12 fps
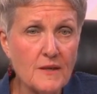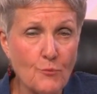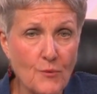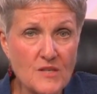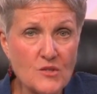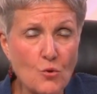
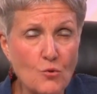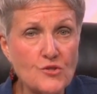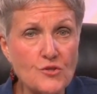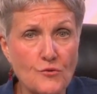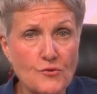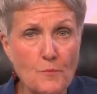resource
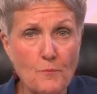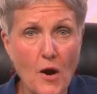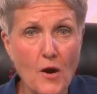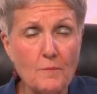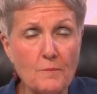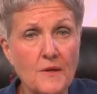your
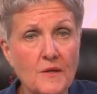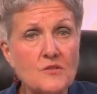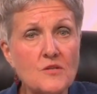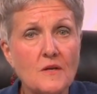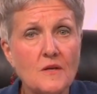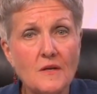department
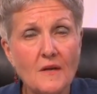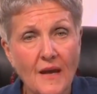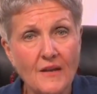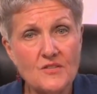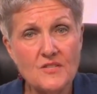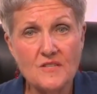
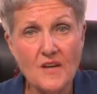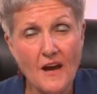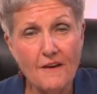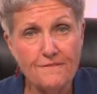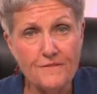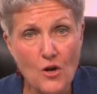and
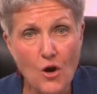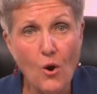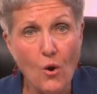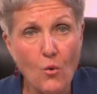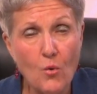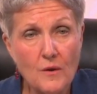staff
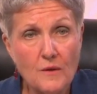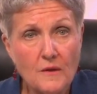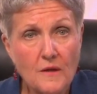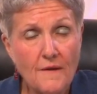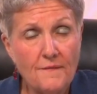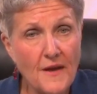know
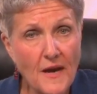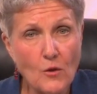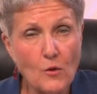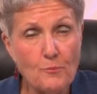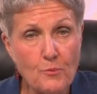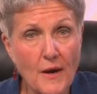they are
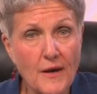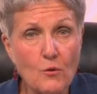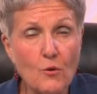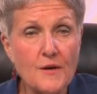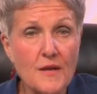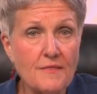a
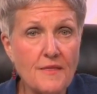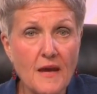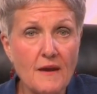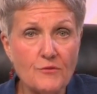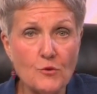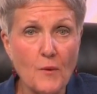priority, they
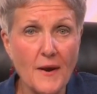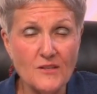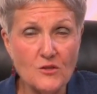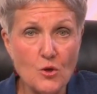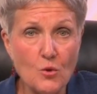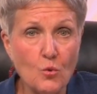have the right
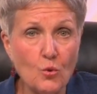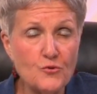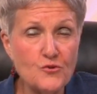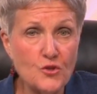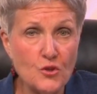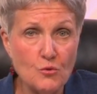
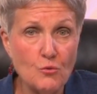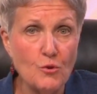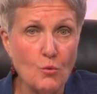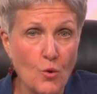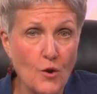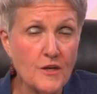tools to do the
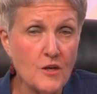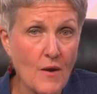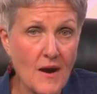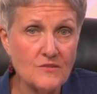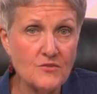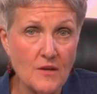work you're
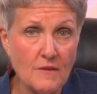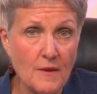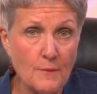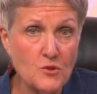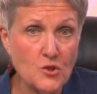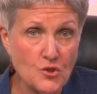asking
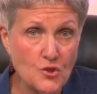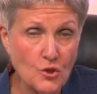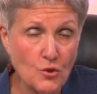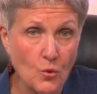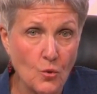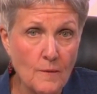them to
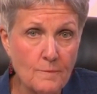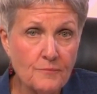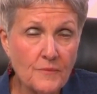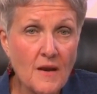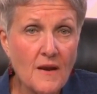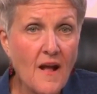do,
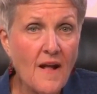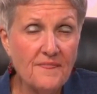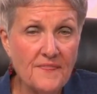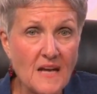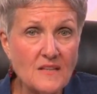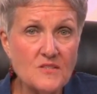
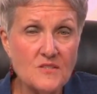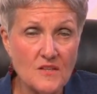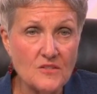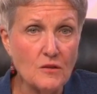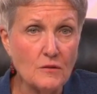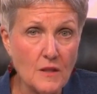that
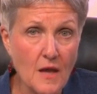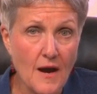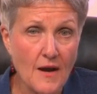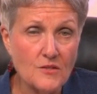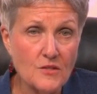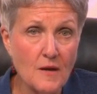says a
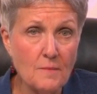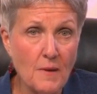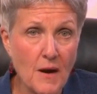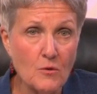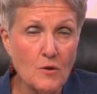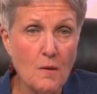lot
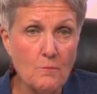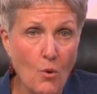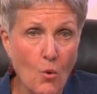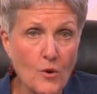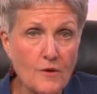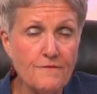about
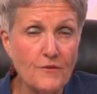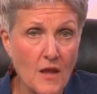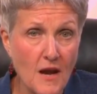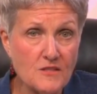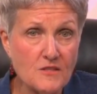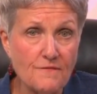board
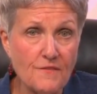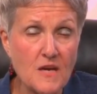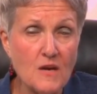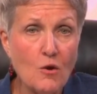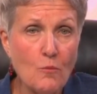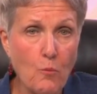philosophy,
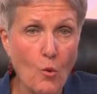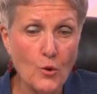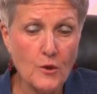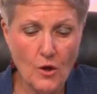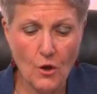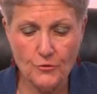
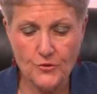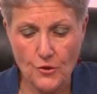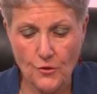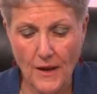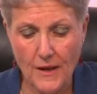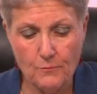board
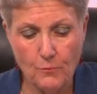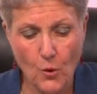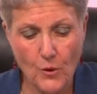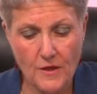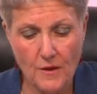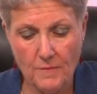culture, and
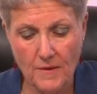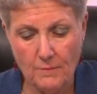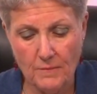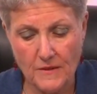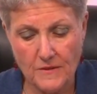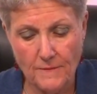board
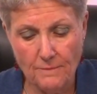commitment.